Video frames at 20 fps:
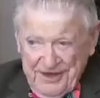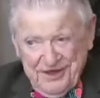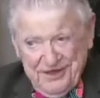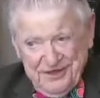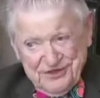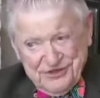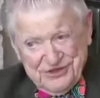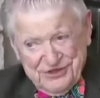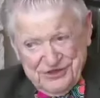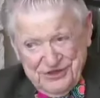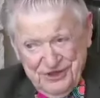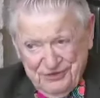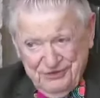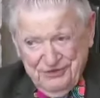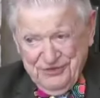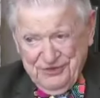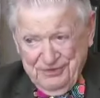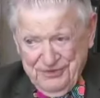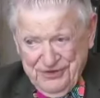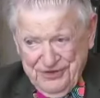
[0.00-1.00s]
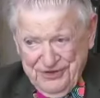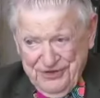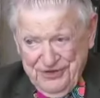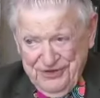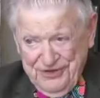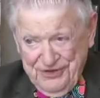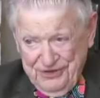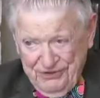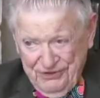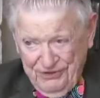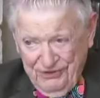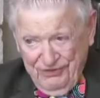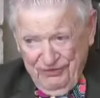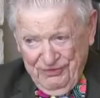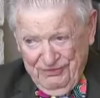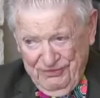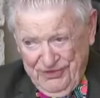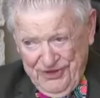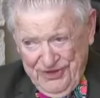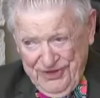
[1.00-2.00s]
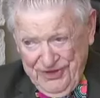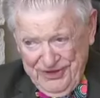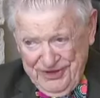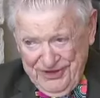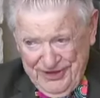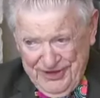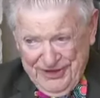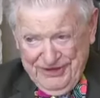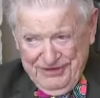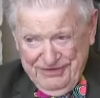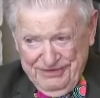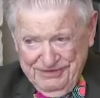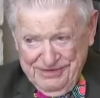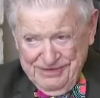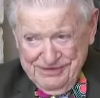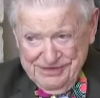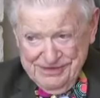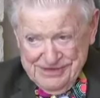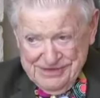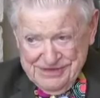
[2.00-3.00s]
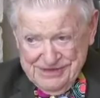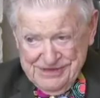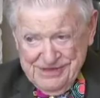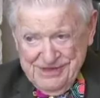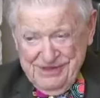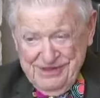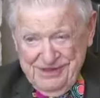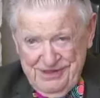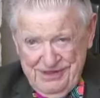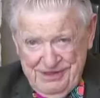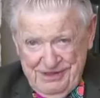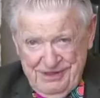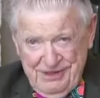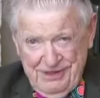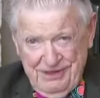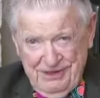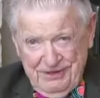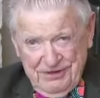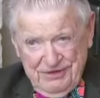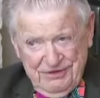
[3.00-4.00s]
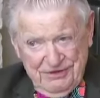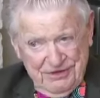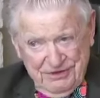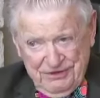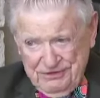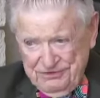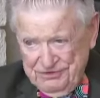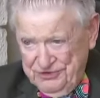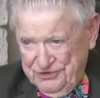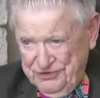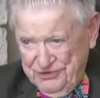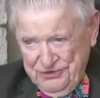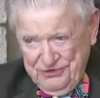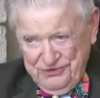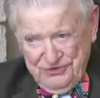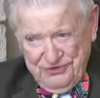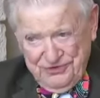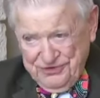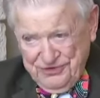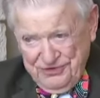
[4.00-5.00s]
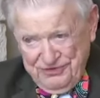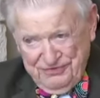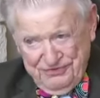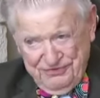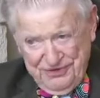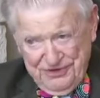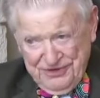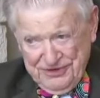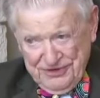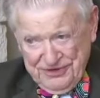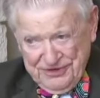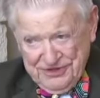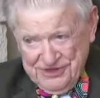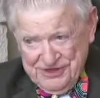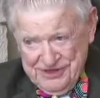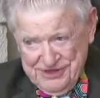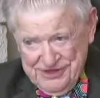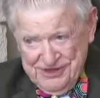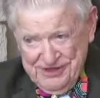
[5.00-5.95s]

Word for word: that has stuck with me all my life. Uh, don't use your feelings.